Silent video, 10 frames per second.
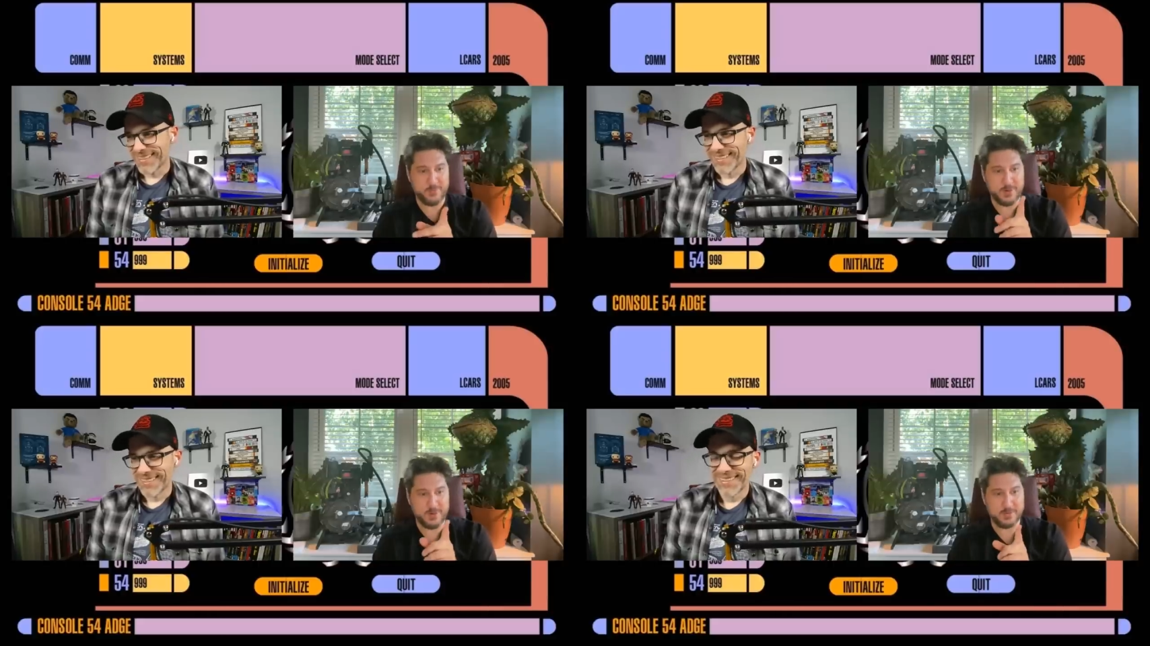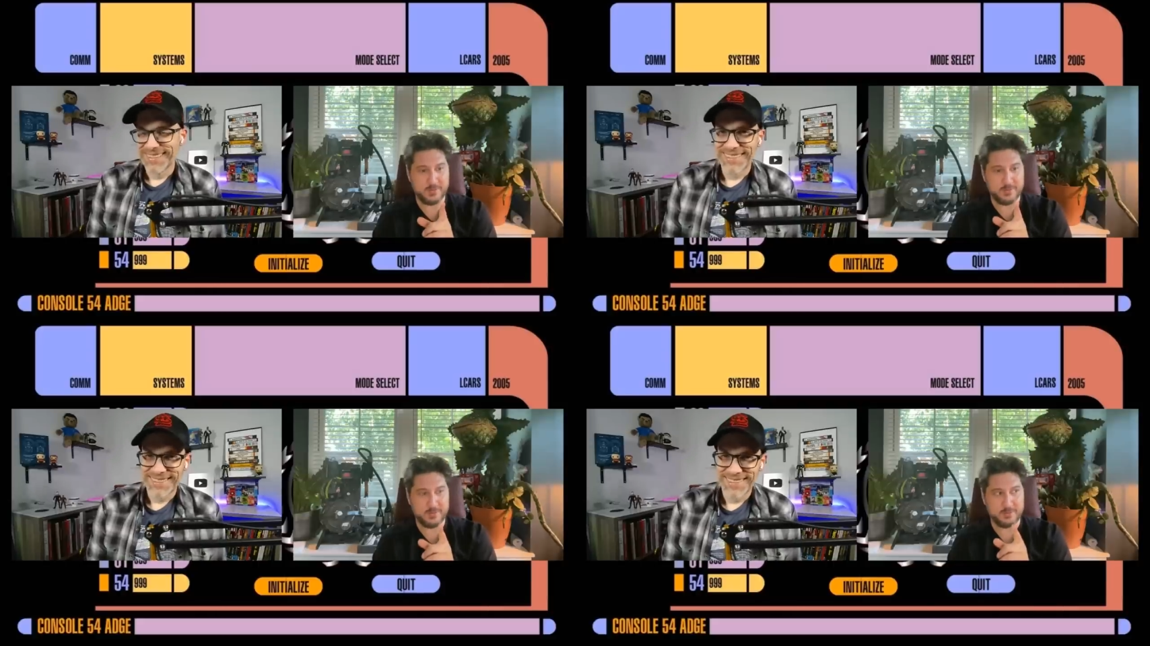
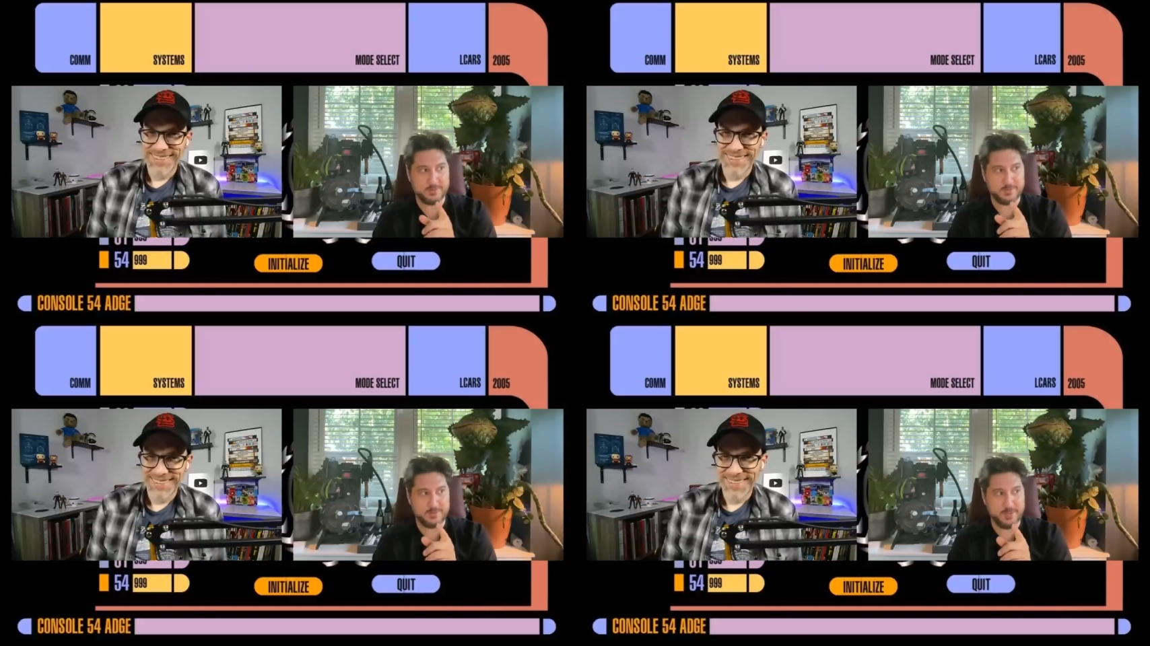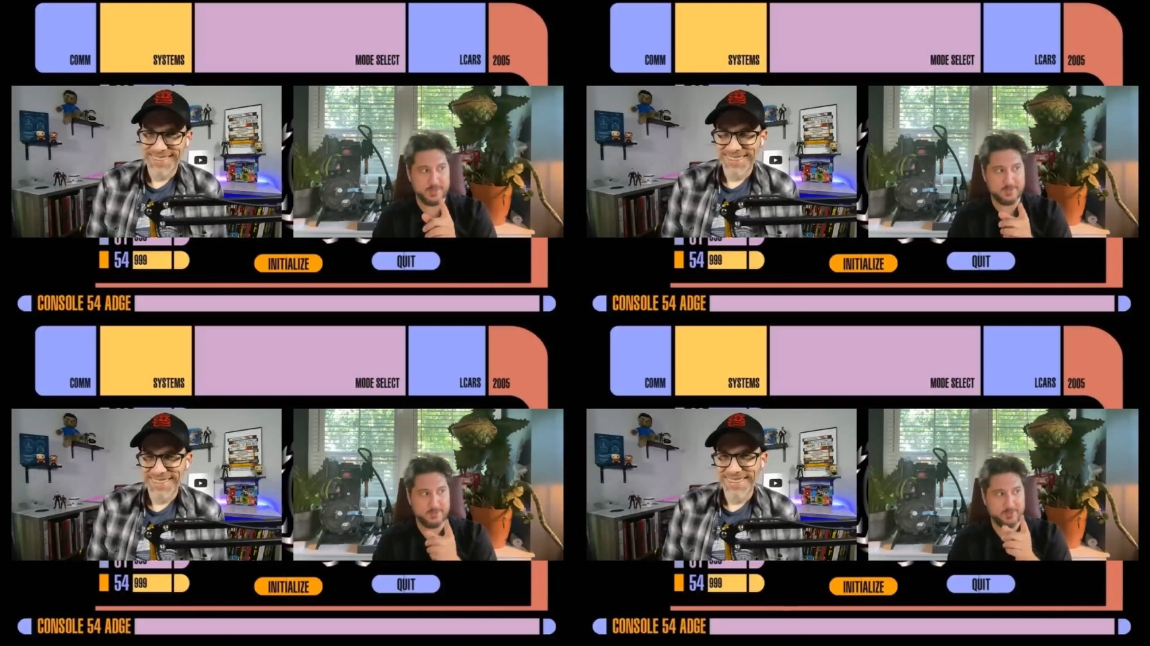Speaker 1: where
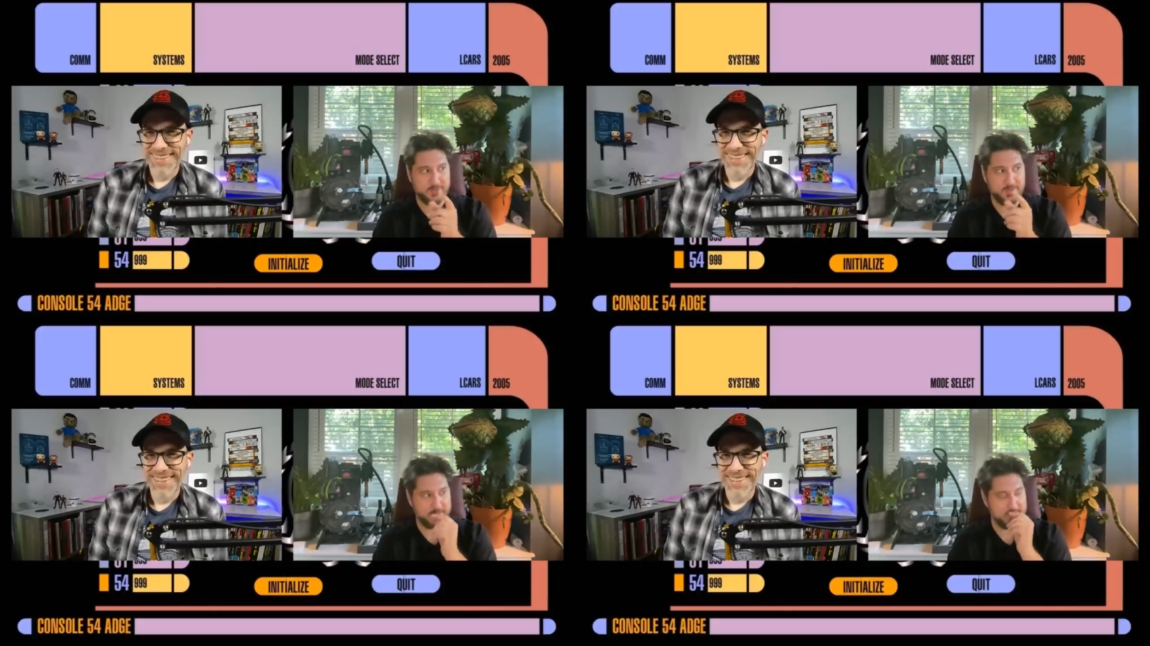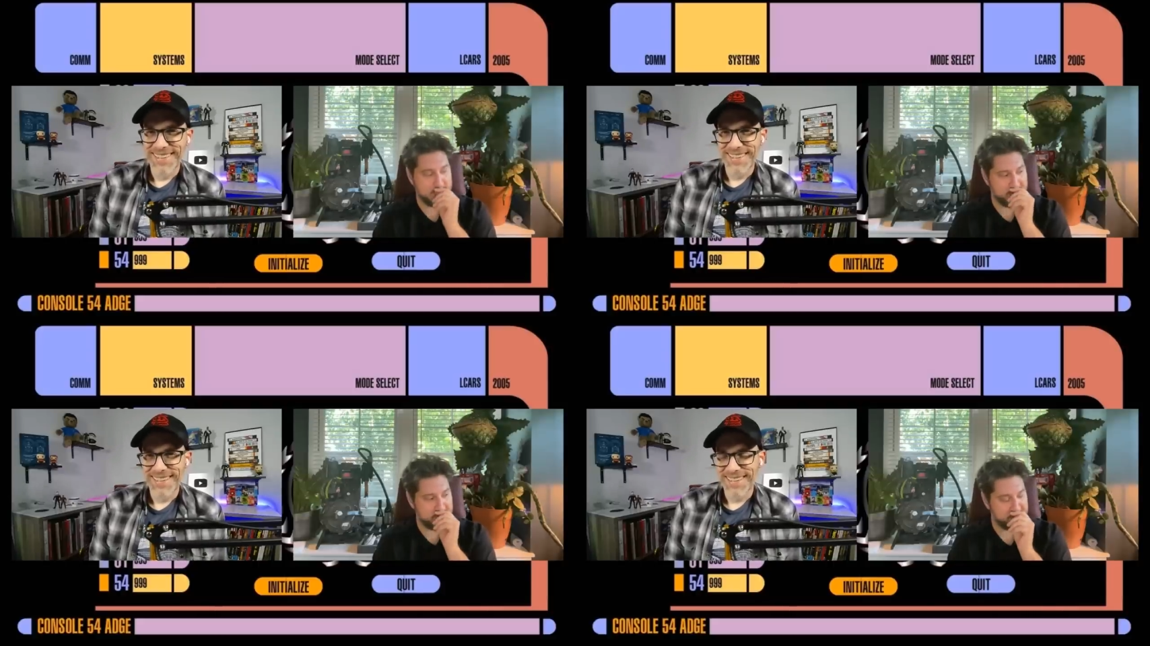in in
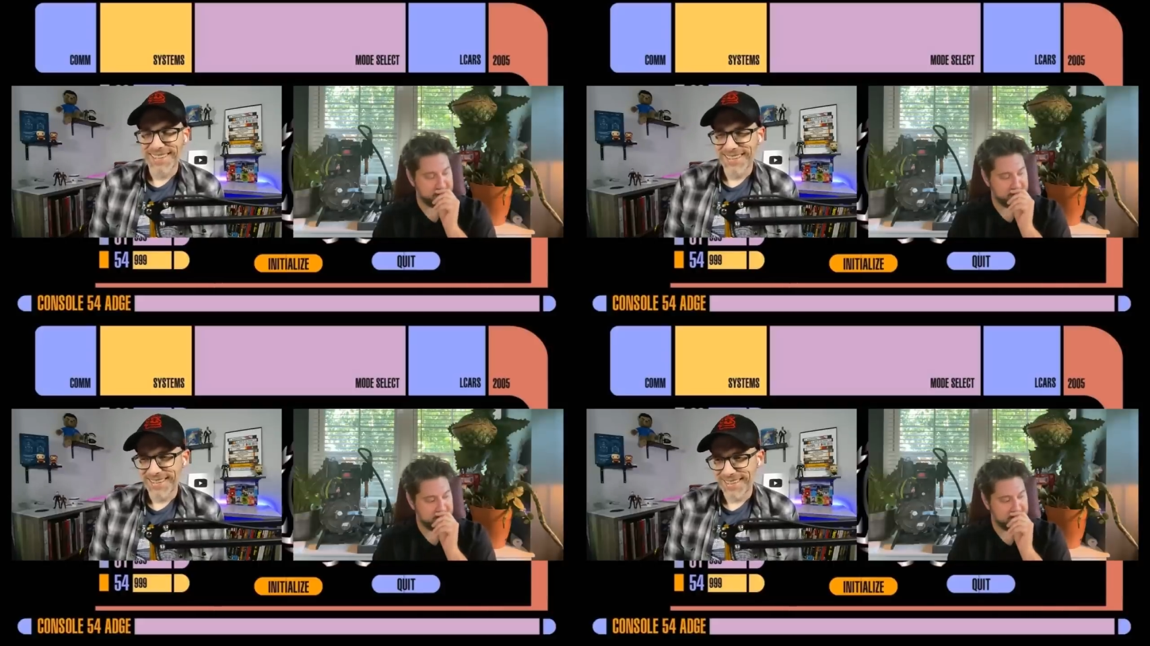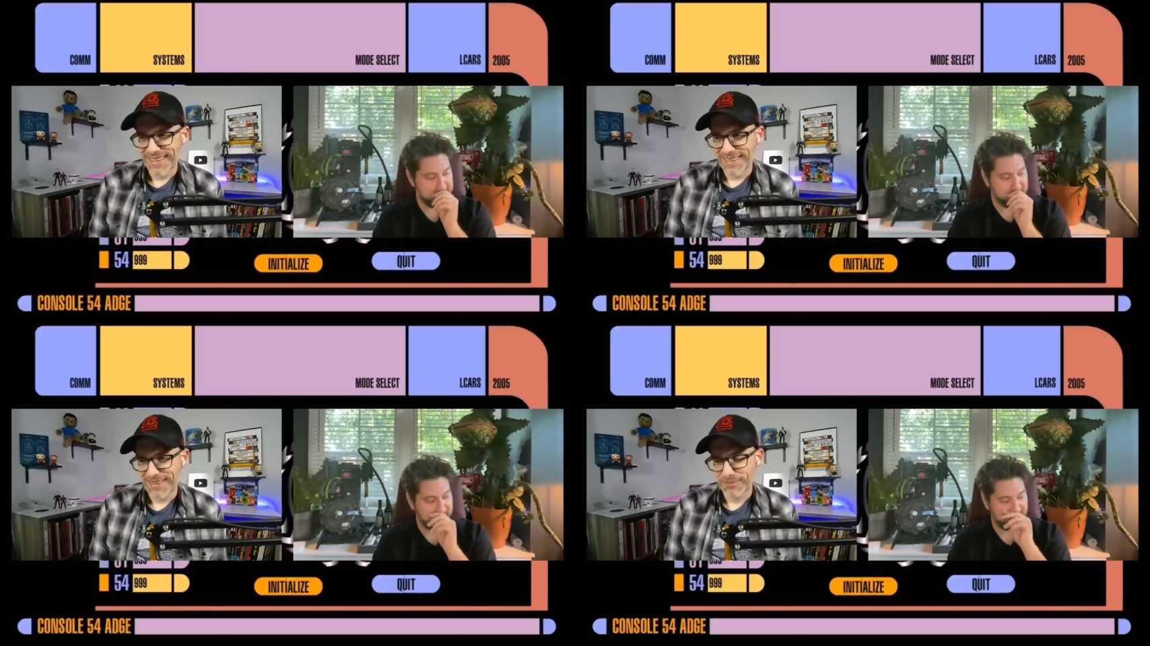um,
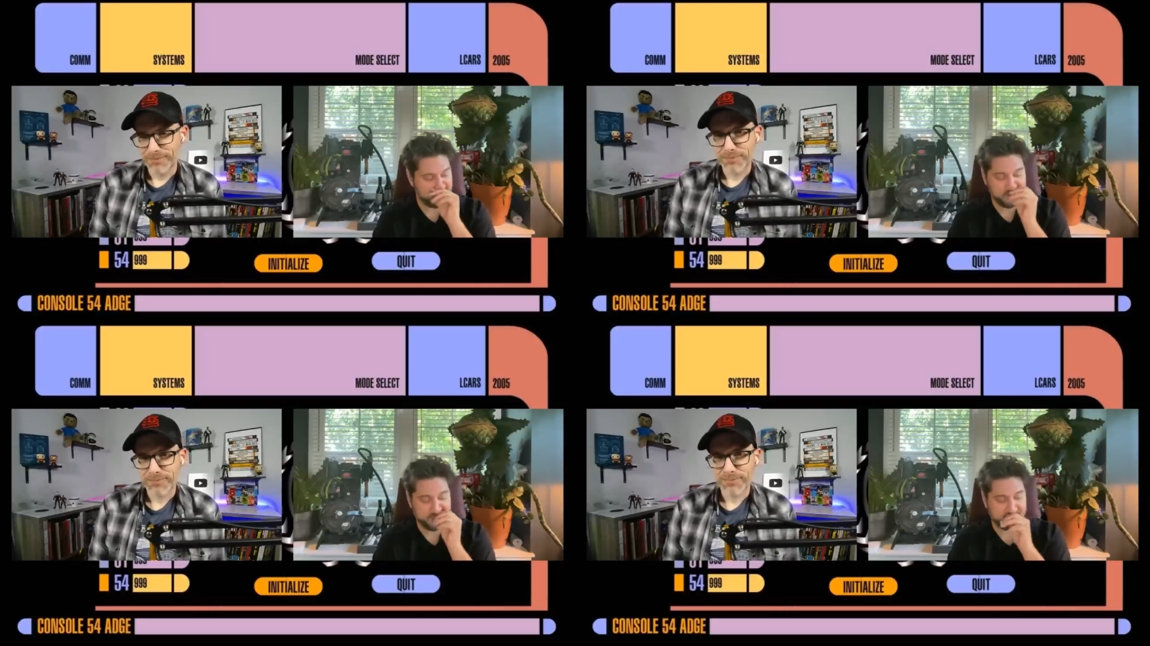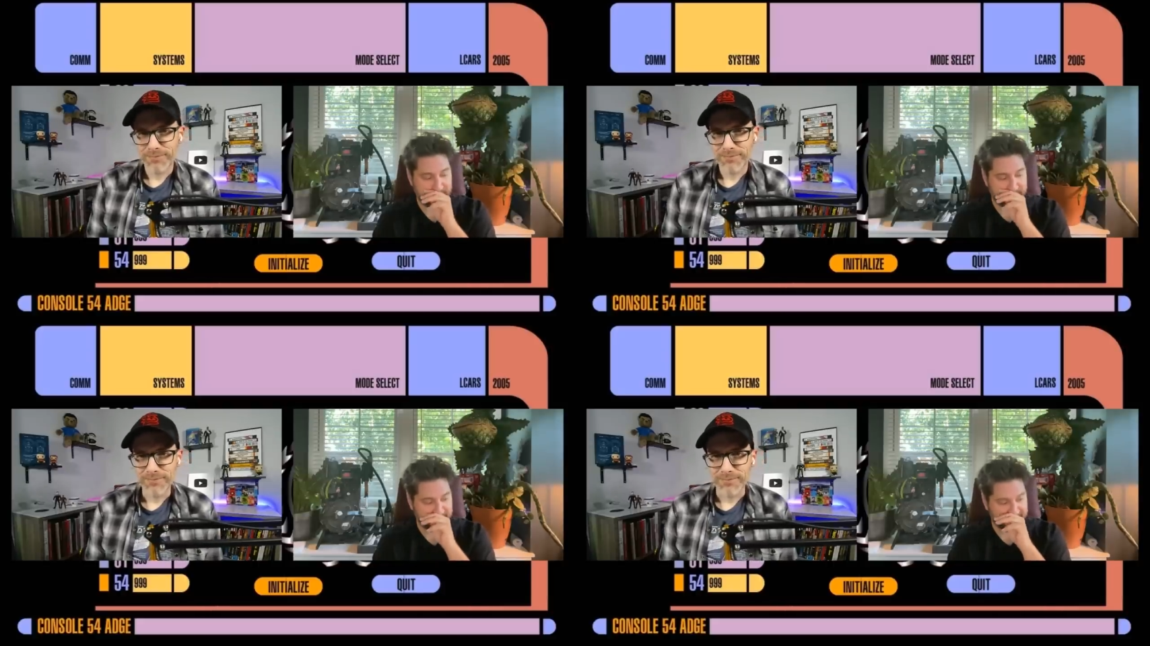Crystal
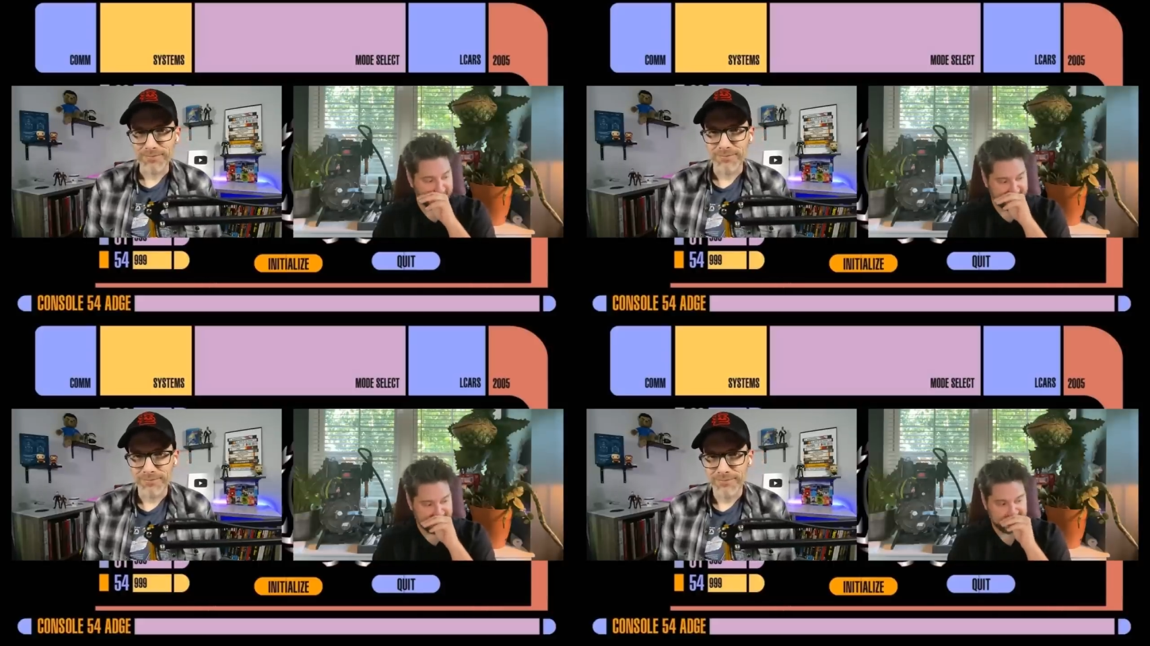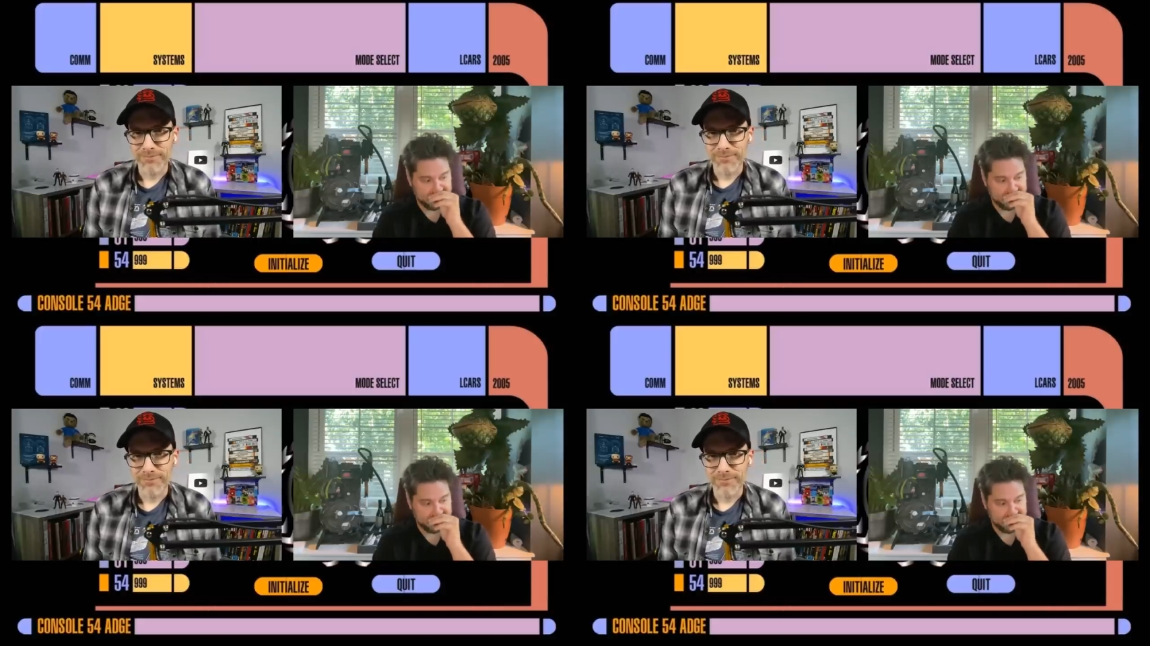Skull,